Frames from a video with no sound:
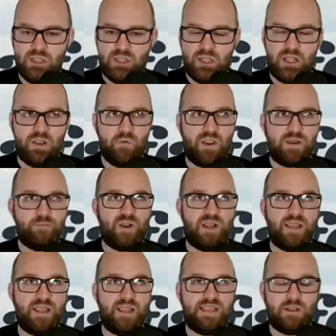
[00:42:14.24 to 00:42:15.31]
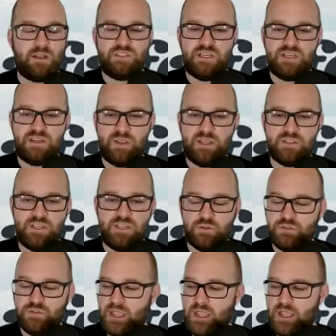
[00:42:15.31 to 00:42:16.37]
right by Cal State Dominguez
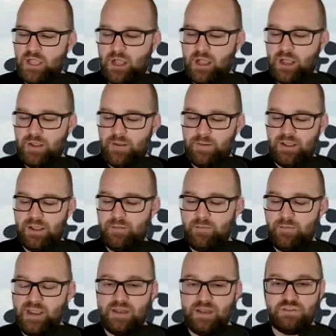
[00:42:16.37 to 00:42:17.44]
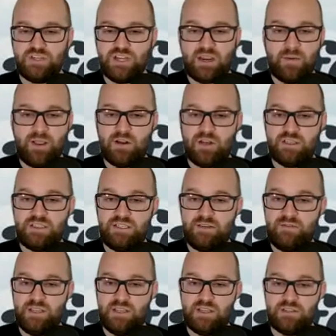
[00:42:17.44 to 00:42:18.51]
Hills, man, check them out on TV
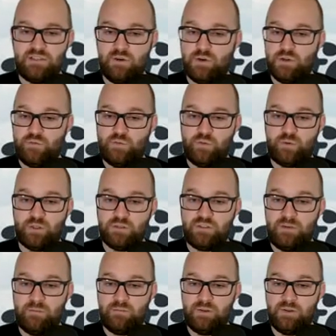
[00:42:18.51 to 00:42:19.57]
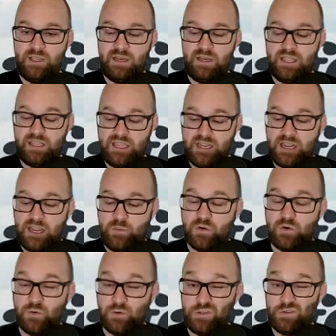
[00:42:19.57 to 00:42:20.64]
because they're a good football team. And I would
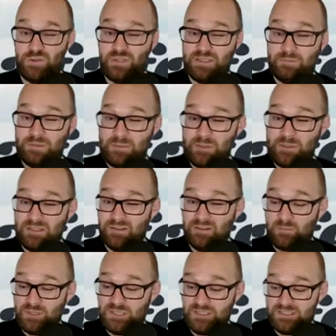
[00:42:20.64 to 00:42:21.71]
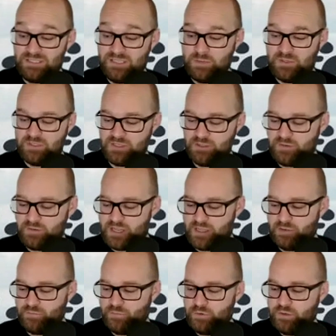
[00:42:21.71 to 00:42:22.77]
argue that maybe they're the best team in Southern
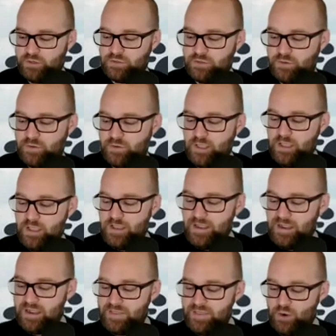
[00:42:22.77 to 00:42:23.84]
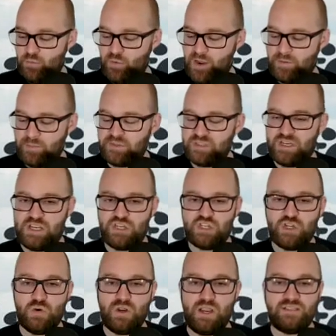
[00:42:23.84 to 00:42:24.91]
California. So that'll wrap up today's
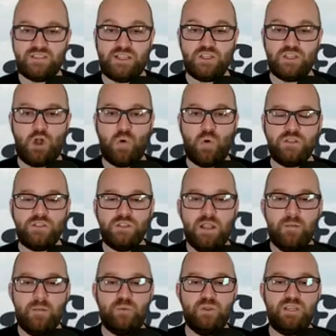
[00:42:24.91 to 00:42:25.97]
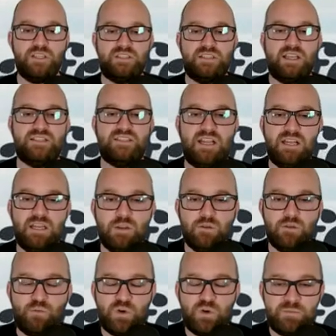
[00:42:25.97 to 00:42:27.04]
show, guys. As always, please send in
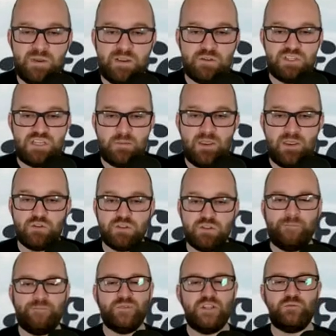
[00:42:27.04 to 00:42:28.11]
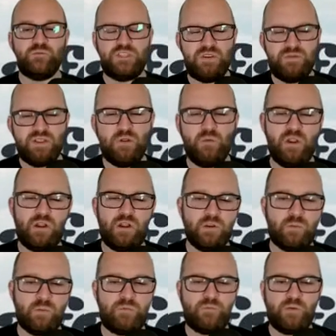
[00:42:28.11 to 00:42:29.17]
those voicemails, emails. Specifically, Real Hondo
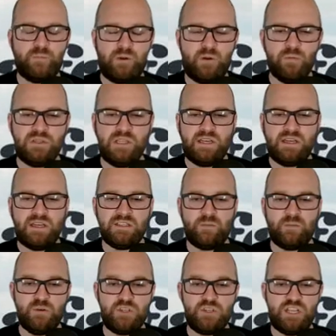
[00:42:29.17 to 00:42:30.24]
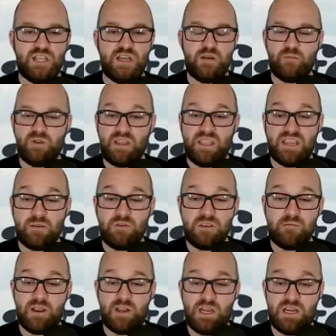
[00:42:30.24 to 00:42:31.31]
Pro Football related is appreciated, but they can be
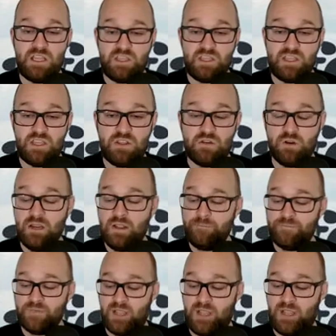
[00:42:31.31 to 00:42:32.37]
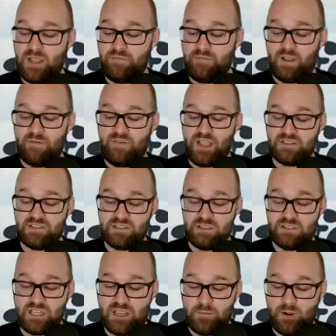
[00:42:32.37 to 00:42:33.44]
about anything either. I've had
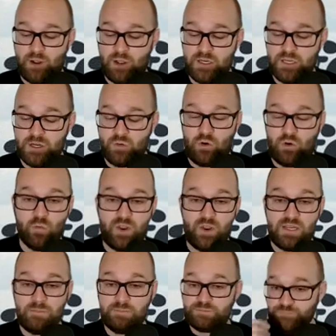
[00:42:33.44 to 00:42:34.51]
some on here already